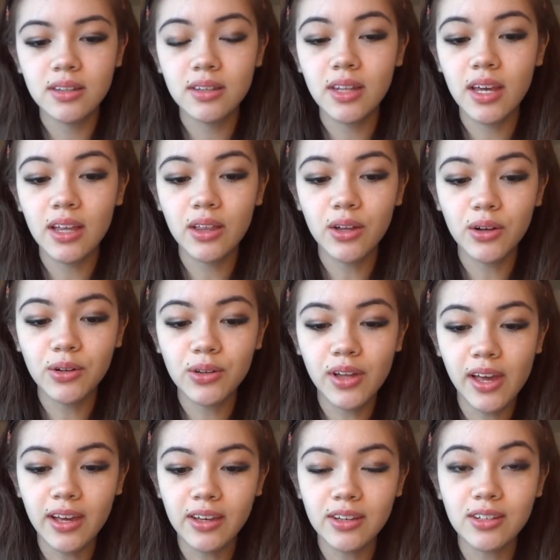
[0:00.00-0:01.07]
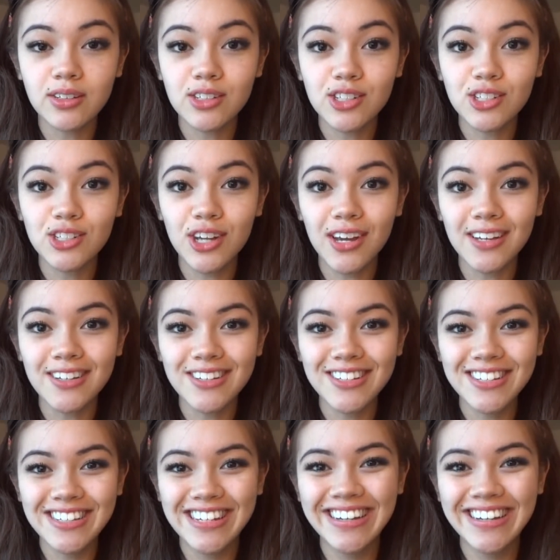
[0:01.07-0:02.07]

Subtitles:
they look like good shades.